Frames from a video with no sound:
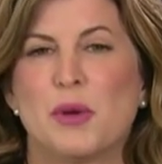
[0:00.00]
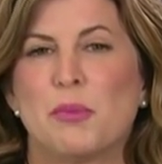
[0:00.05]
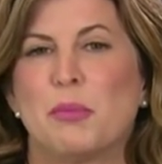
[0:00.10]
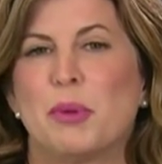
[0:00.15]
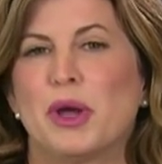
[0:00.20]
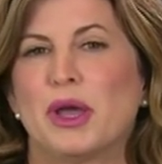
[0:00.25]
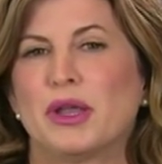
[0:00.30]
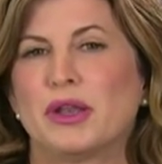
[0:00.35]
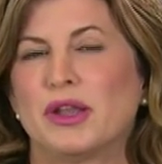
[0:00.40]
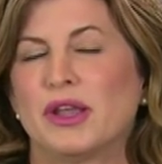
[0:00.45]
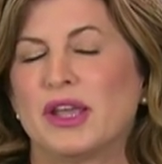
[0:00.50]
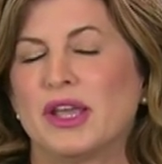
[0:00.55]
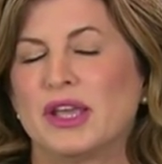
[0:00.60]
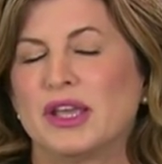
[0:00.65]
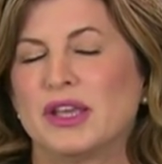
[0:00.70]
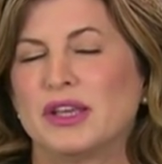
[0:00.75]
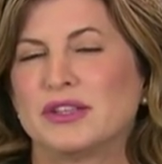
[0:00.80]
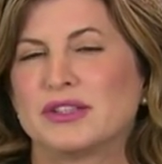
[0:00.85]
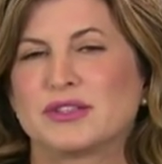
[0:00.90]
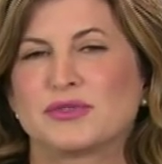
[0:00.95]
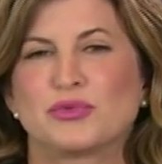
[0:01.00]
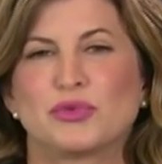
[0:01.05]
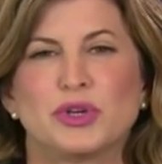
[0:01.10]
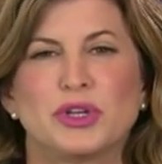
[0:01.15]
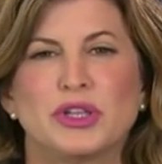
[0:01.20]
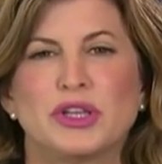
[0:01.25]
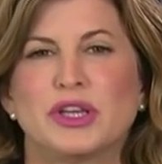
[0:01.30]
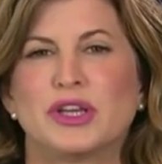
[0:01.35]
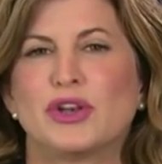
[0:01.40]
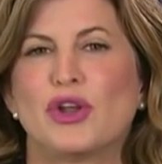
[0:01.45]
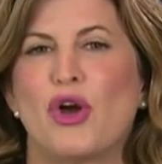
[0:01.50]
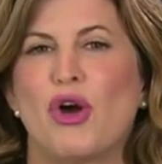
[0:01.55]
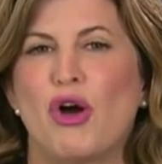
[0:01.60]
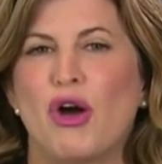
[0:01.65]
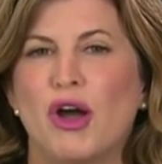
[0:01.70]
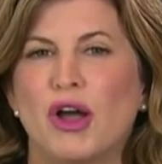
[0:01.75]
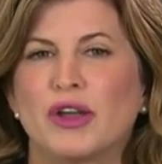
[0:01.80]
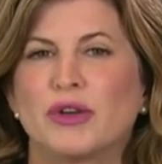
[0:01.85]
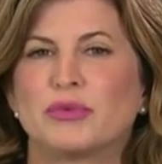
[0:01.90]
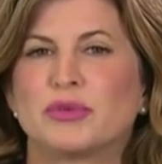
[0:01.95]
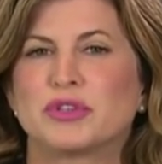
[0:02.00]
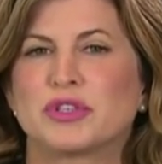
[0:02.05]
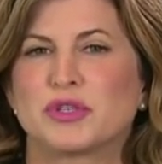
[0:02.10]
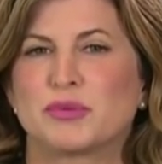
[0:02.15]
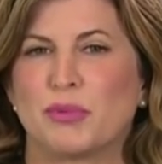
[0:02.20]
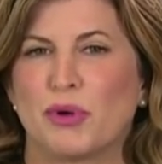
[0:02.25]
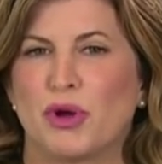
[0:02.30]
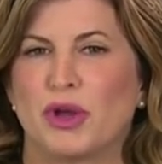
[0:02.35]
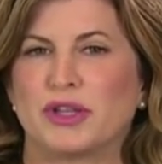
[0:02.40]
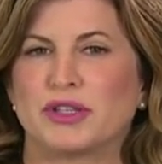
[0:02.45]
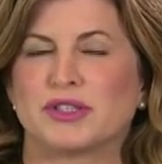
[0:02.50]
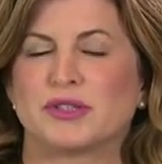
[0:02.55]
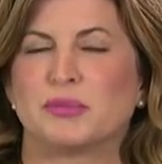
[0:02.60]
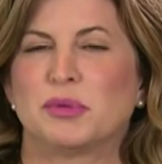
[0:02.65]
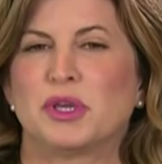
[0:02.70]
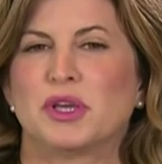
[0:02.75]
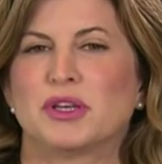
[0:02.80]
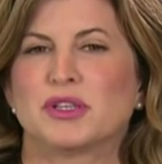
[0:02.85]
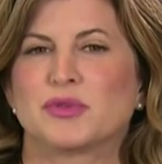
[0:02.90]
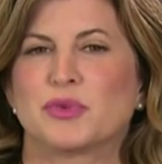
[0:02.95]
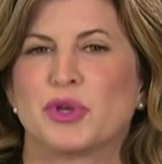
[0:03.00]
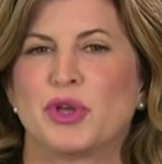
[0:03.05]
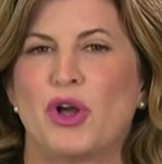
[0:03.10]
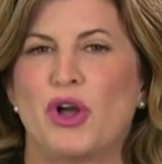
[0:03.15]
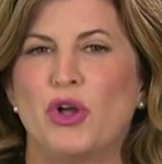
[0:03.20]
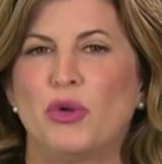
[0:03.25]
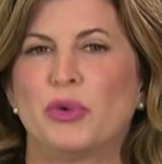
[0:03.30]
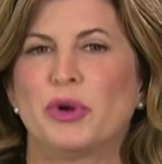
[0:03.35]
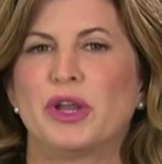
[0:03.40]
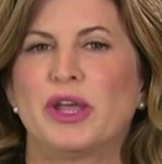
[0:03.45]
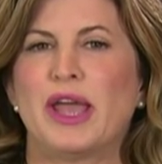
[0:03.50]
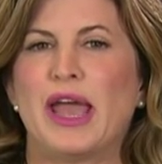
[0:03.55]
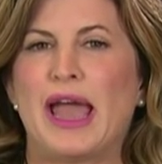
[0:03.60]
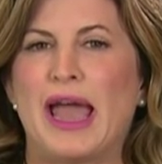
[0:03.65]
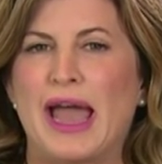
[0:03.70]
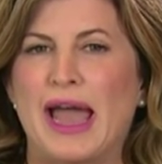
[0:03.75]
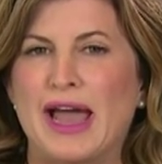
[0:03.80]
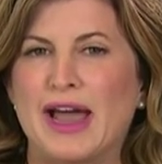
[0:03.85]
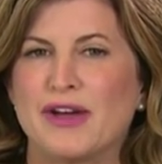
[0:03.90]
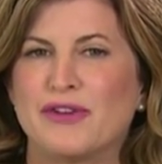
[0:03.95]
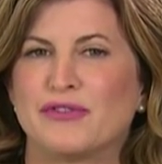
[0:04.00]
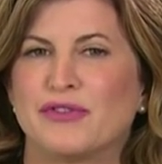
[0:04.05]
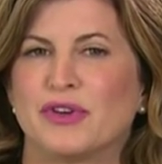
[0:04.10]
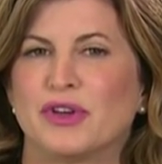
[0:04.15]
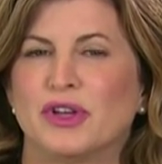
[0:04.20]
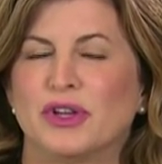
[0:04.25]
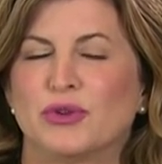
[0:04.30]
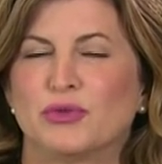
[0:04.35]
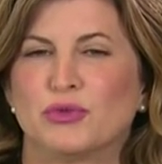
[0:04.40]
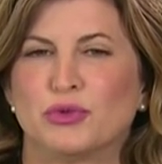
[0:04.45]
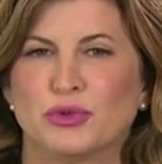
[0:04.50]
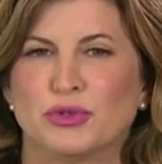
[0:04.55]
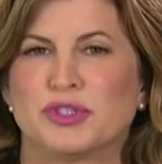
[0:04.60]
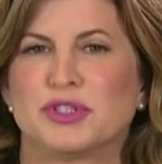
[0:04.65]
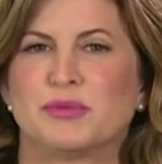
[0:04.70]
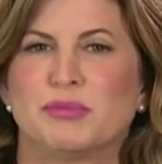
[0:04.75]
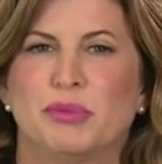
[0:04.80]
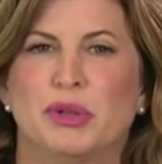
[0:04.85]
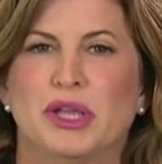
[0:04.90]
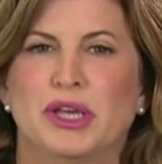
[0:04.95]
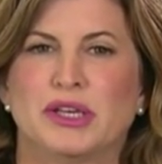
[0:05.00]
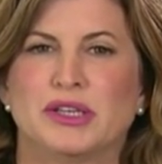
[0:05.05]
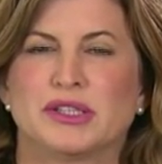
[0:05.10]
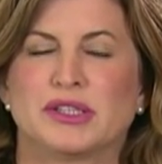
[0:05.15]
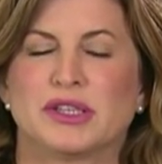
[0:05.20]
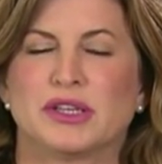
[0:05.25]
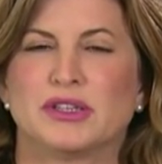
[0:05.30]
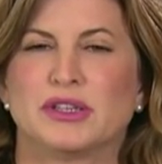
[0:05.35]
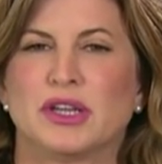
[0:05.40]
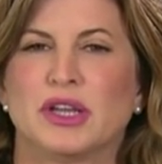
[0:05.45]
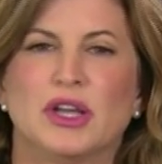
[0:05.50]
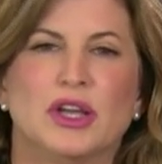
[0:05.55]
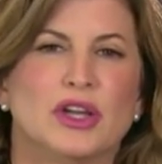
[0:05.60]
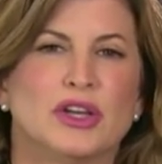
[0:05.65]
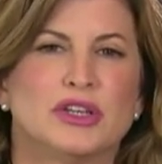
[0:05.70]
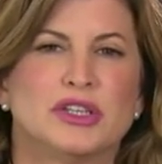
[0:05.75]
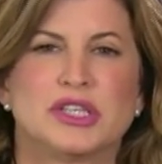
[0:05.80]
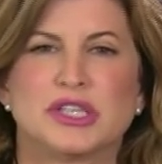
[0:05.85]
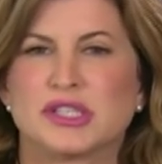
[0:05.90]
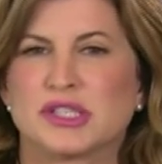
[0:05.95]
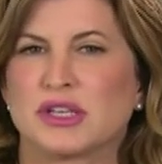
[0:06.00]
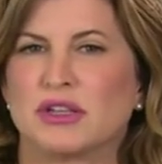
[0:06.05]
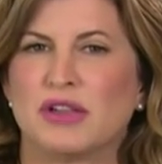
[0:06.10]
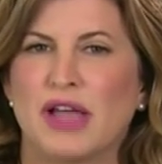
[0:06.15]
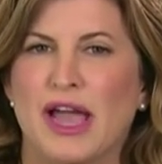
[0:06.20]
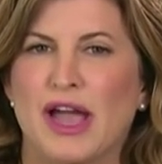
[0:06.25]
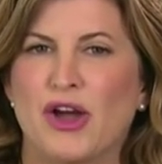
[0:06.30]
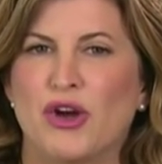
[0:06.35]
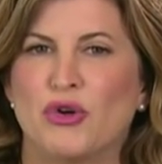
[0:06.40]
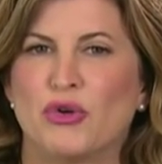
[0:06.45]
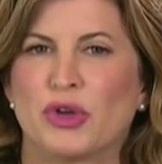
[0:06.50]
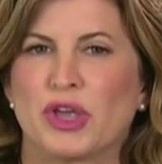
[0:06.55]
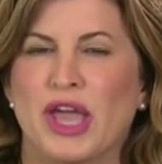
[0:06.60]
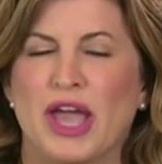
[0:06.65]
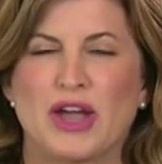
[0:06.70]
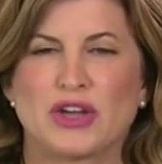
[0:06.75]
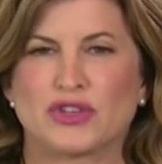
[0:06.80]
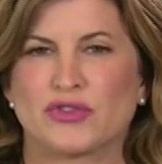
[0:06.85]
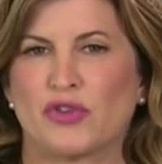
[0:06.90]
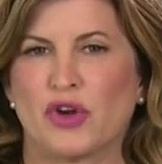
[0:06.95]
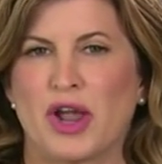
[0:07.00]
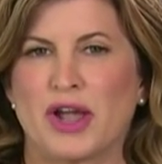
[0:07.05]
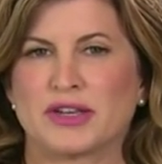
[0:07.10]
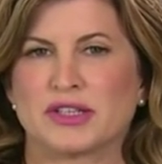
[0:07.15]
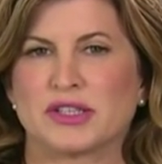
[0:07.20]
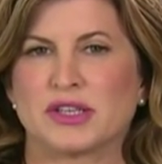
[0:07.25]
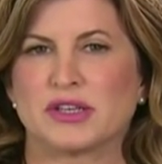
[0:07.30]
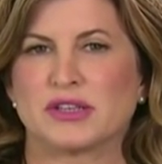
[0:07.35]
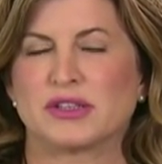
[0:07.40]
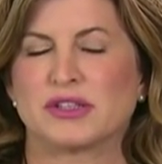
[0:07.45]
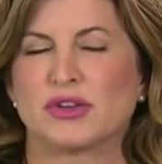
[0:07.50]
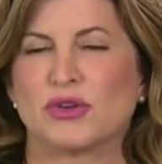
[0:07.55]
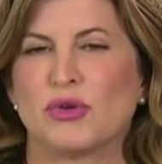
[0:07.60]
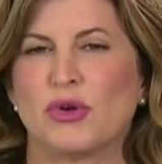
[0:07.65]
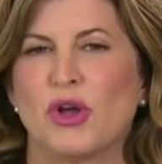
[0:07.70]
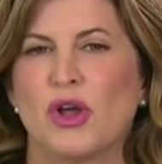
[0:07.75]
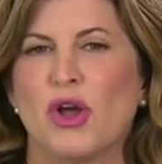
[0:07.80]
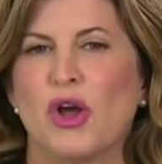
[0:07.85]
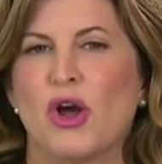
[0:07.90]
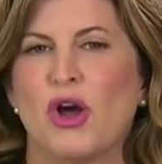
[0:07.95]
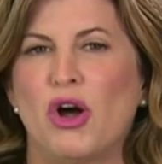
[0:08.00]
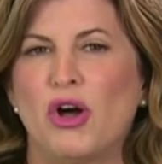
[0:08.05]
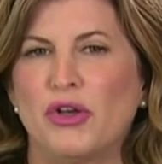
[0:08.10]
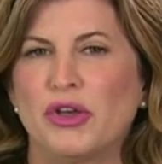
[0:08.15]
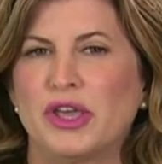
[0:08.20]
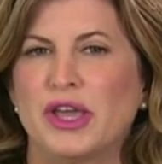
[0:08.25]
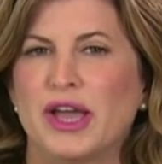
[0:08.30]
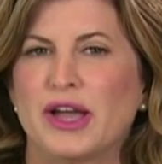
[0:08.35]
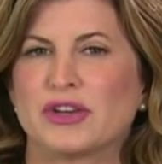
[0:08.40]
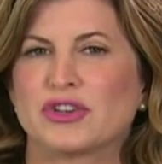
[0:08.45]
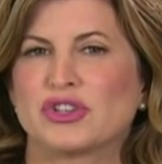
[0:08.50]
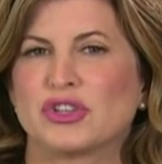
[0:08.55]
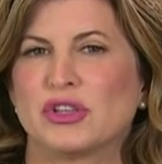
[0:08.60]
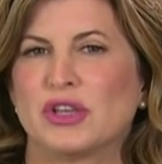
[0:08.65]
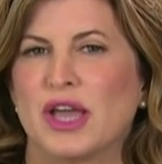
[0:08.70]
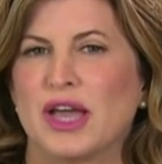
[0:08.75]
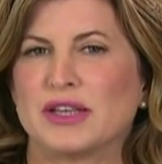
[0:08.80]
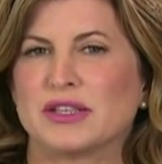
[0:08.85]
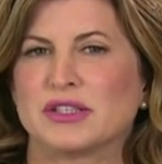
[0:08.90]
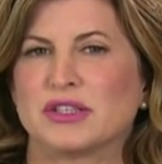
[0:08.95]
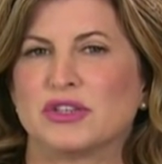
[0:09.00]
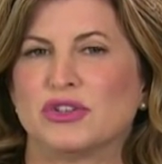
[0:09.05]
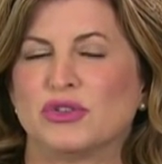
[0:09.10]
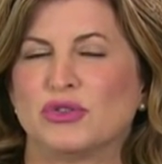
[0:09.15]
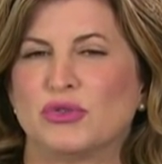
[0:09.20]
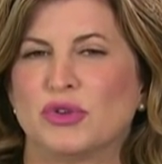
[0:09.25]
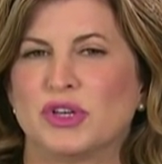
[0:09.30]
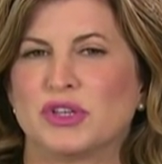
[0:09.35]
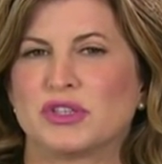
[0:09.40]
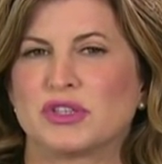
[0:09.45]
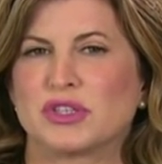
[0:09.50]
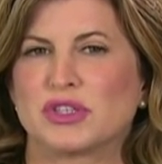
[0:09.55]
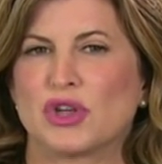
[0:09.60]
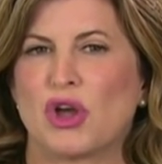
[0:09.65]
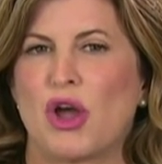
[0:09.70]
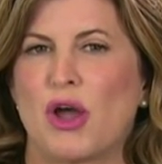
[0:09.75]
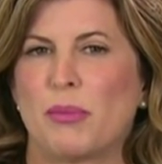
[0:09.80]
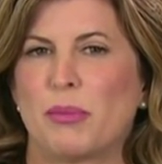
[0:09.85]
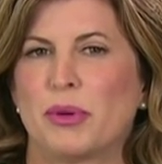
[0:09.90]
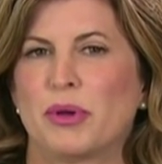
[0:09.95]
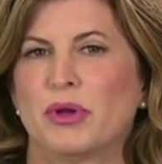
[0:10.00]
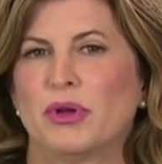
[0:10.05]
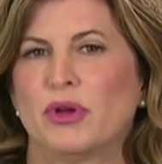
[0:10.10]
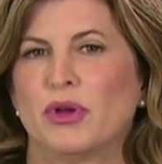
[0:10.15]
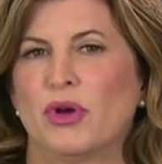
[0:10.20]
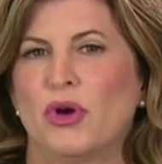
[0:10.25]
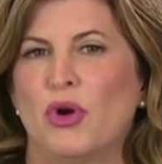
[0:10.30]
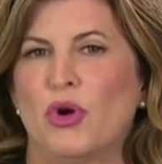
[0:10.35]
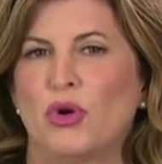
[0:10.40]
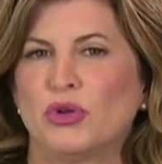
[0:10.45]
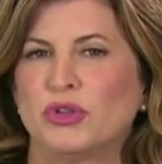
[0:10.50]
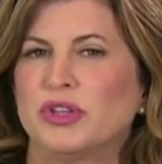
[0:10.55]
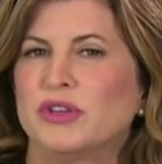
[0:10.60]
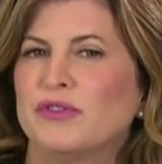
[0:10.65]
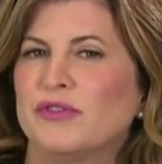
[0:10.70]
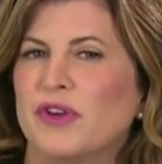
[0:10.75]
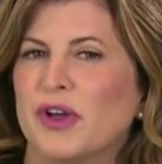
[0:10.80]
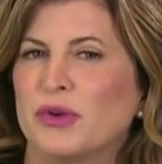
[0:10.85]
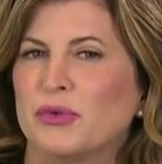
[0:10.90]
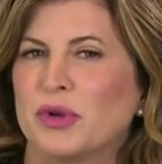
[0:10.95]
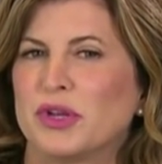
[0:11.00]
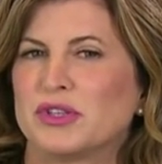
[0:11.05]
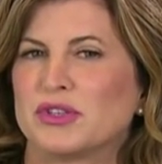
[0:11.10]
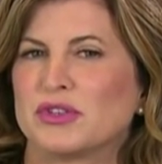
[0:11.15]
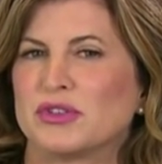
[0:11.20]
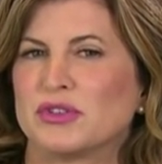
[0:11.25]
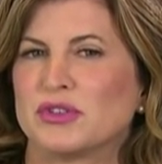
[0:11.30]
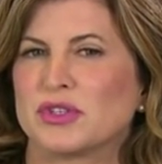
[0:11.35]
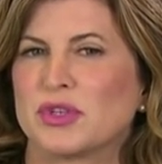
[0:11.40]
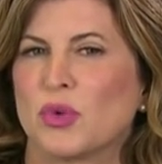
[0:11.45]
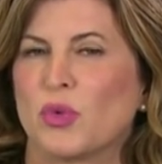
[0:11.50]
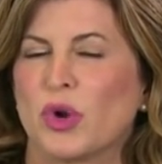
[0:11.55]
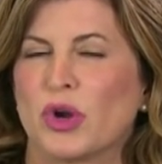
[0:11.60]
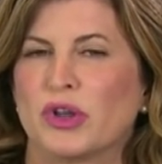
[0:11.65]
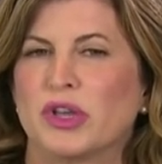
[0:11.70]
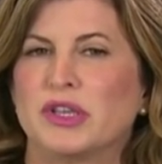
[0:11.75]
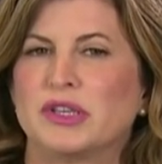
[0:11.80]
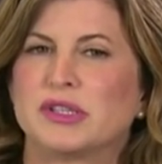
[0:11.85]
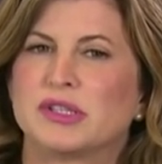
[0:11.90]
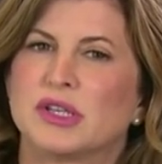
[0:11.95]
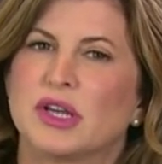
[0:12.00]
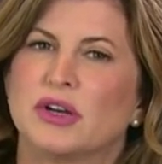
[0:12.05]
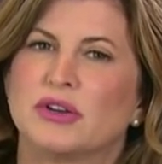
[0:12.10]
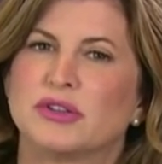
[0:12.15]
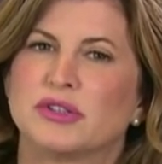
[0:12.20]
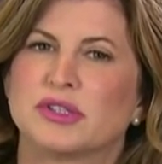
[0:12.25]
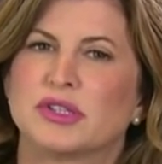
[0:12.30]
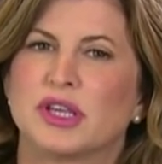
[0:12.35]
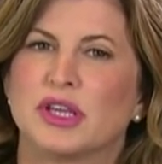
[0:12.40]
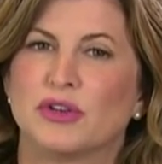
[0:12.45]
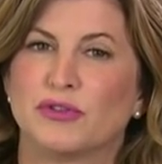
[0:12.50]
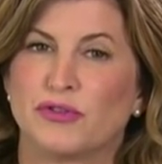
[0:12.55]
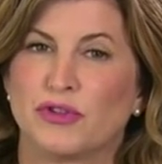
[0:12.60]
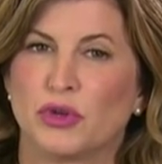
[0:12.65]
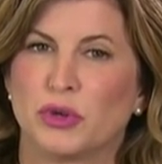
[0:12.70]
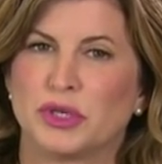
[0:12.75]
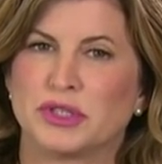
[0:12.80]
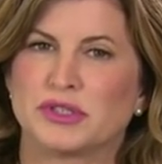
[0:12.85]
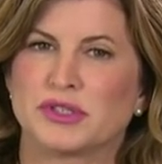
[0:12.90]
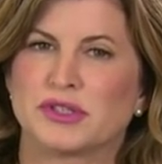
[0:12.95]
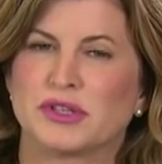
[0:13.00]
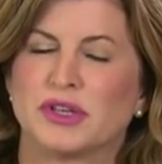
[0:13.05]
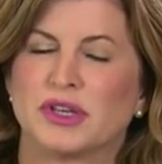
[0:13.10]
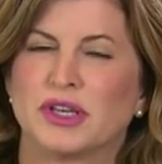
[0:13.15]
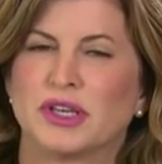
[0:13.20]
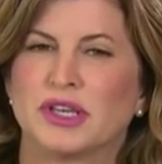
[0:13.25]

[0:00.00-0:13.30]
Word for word: But it's really an odd response because we already have rules in place that disallow cash for access. So all he actually has to do is stop holding fundraisers where he sells influence.